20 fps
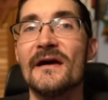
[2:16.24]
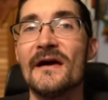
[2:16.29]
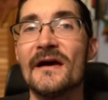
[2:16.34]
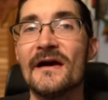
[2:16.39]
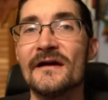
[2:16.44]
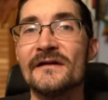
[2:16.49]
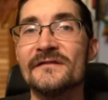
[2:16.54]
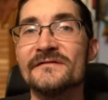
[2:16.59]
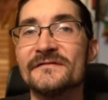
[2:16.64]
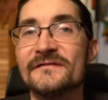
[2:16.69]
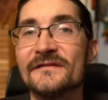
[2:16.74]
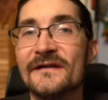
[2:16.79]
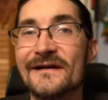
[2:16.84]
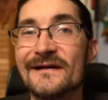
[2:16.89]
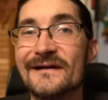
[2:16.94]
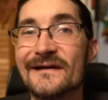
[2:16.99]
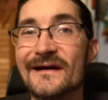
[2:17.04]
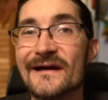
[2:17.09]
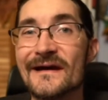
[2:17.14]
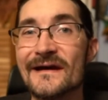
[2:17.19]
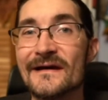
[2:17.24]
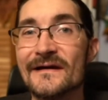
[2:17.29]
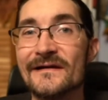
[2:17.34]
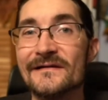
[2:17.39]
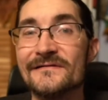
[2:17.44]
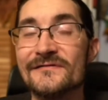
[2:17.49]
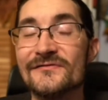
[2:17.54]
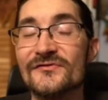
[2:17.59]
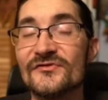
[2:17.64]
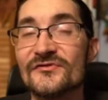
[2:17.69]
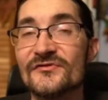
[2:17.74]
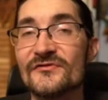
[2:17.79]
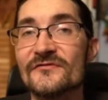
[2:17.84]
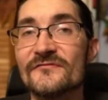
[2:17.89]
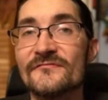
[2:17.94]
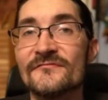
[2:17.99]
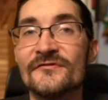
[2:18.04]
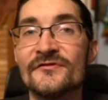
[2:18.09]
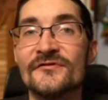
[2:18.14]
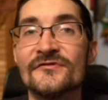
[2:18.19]
As an added
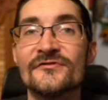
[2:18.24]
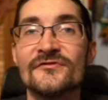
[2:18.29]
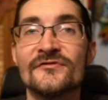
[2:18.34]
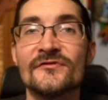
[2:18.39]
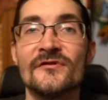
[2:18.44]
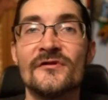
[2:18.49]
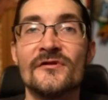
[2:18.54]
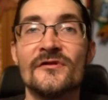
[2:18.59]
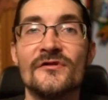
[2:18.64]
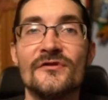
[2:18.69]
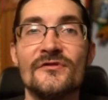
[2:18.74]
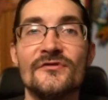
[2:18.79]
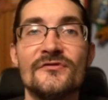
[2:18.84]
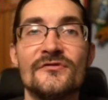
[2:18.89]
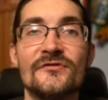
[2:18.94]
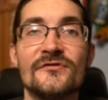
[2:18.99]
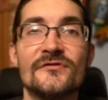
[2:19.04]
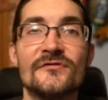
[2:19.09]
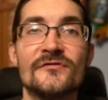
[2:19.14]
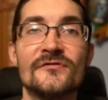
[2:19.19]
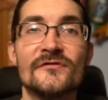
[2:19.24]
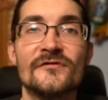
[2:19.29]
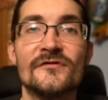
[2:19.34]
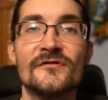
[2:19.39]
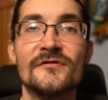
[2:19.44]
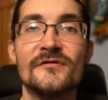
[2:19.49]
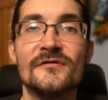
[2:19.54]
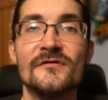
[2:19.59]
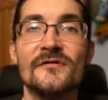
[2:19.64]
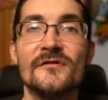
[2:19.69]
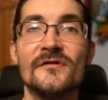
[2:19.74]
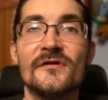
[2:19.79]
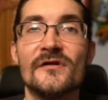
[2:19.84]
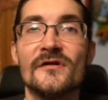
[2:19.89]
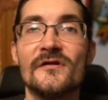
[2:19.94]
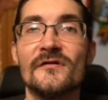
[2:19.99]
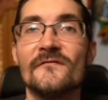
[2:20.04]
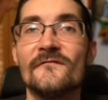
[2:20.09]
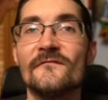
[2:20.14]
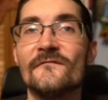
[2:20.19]
service, you could
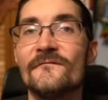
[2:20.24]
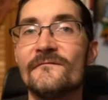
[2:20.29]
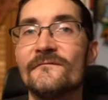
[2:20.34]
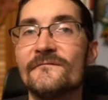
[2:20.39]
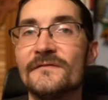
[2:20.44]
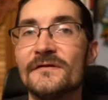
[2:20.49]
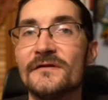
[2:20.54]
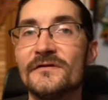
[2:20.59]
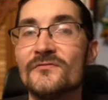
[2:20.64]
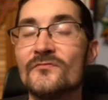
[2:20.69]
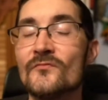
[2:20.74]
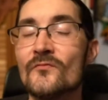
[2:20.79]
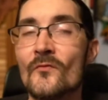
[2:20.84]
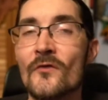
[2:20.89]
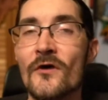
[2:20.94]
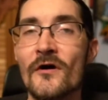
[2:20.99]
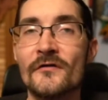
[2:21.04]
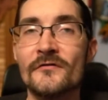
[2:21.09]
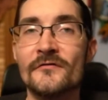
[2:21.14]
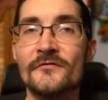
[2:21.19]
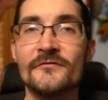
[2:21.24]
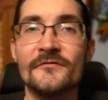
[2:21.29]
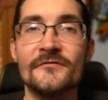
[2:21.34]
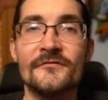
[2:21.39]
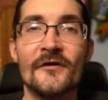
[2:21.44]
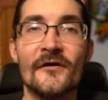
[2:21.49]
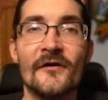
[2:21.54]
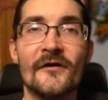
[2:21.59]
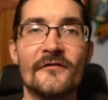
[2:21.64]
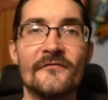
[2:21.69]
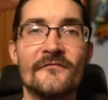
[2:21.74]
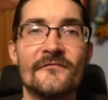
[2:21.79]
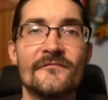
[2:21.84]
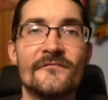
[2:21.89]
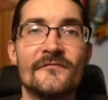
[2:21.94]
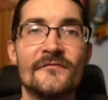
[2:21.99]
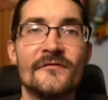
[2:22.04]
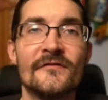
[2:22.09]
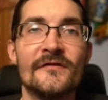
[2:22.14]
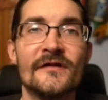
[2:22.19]
feed and water the dog
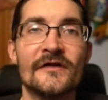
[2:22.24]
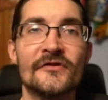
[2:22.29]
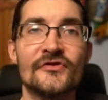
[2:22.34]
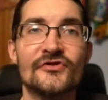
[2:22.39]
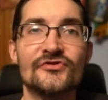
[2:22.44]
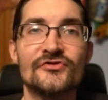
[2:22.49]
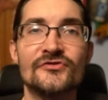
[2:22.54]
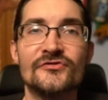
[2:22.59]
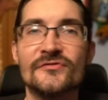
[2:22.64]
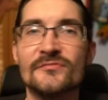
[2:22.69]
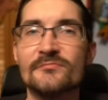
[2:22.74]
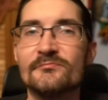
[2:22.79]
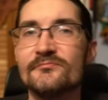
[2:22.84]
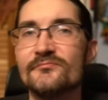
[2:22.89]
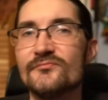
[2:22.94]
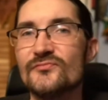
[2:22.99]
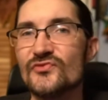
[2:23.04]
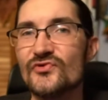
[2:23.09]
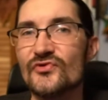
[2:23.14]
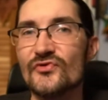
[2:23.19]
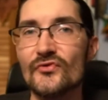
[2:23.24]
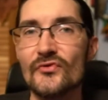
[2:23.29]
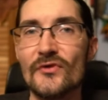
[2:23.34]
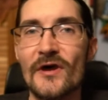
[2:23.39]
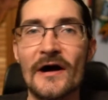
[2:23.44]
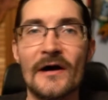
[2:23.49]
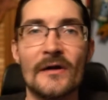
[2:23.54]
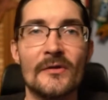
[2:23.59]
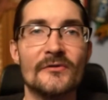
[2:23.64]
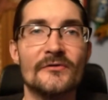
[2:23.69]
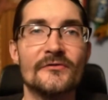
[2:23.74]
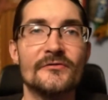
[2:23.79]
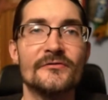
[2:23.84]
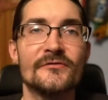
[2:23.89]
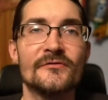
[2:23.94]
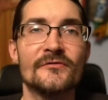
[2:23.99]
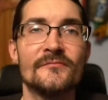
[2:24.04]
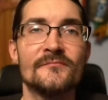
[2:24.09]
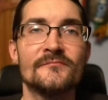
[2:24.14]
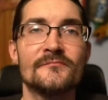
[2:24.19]
for an extra $2.
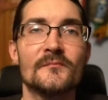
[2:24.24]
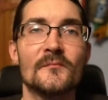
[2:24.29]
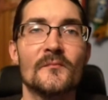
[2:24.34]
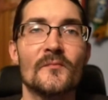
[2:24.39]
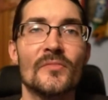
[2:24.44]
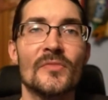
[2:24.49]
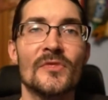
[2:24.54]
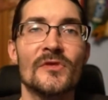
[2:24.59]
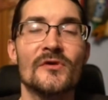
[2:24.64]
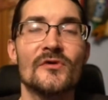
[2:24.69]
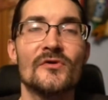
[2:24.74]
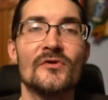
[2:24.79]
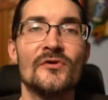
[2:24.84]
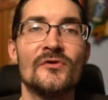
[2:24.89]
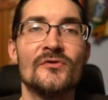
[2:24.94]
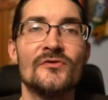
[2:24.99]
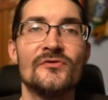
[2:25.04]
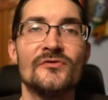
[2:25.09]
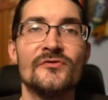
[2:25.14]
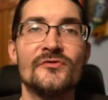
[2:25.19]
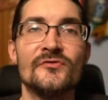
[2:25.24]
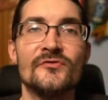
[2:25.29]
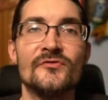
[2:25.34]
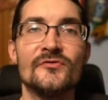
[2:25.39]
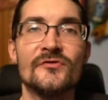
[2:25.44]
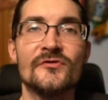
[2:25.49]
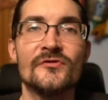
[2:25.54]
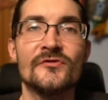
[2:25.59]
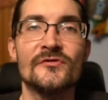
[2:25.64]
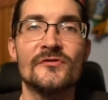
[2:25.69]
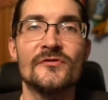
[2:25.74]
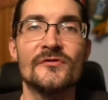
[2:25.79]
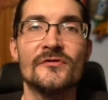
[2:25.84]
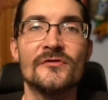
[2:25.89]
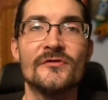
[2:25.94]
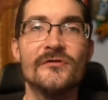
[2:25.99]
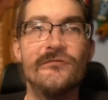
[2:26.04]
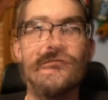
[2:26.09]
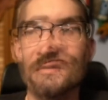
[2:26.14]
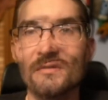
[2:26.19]
You
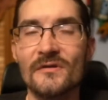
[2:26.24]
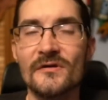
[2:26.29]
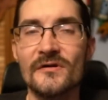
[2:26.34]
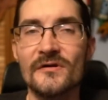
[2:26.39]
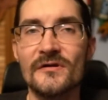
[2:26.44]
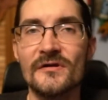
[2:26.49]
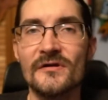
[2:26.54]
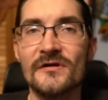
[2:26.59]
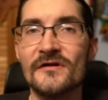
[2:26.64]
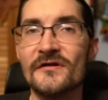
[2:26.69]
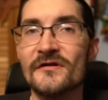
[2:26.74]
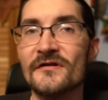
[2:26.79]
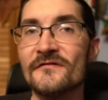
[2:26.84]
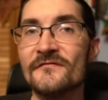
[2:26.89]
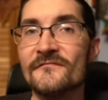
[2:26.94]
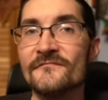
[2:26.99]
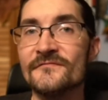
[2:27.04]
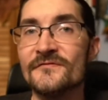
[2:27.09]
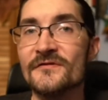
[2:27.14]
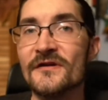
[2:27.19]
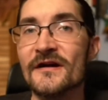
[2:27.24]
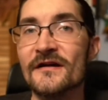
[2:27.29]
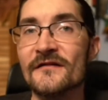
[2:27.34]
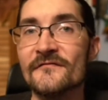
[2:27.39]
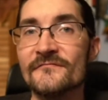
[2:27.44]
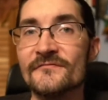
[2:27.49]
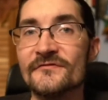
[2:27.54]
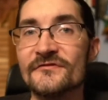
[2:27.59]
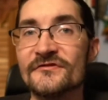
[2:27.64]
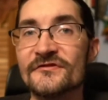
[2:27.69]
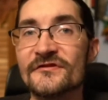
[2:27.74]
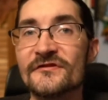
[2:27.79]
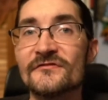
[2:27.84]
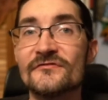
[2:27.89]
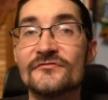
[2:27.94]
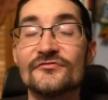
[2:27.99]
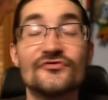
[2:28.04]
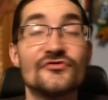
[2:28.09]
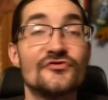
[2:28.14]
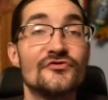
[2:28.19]
could, if you have the
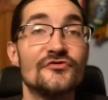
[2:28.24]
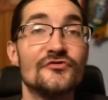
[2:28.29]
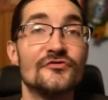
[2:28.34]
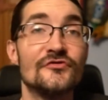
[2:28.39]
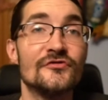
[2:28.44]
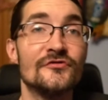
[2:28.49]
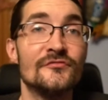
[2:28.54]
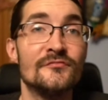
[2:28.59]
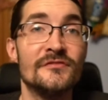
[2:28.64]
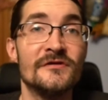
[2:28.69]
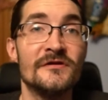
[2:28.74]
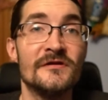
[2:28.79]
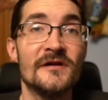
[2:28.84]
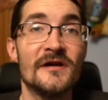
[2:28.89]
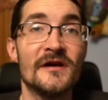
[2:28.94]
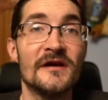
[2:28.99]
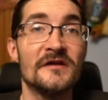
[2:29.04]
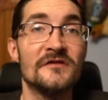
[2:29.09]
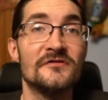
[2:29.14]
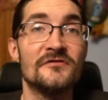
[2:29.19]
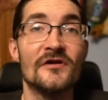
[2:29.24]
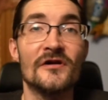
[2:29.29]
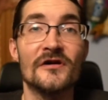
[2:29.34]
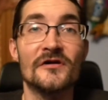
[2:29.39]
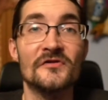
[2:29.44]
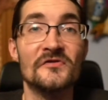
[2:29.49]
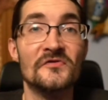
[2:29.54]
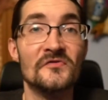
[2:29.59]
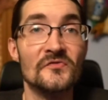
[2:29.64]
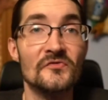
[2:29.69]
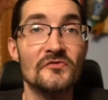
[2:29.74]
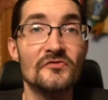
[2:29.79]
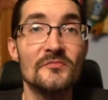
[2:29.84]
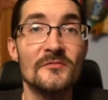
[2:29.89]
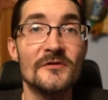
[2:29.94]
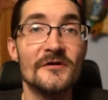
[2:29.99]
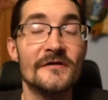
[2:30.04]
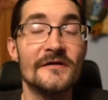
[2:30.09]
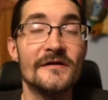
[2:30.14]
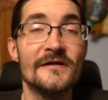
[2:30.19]
skills, you could be a dog
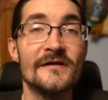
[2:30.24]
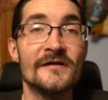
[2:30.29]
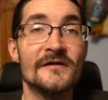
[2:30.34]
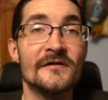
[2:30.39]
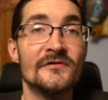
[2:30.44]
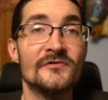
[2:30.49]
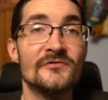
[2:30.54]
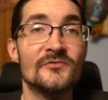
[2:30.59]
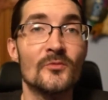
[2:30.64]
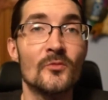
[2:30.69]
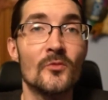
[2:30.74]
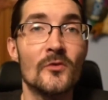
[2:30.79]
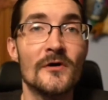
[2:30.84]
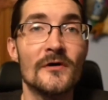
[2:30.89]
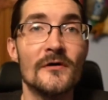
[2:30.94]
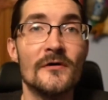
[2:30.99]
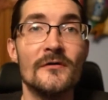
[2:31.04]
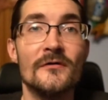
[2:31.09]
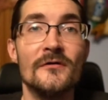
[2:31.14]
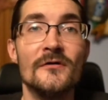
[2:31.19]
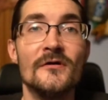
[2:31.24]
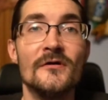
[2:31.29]
groomer as well.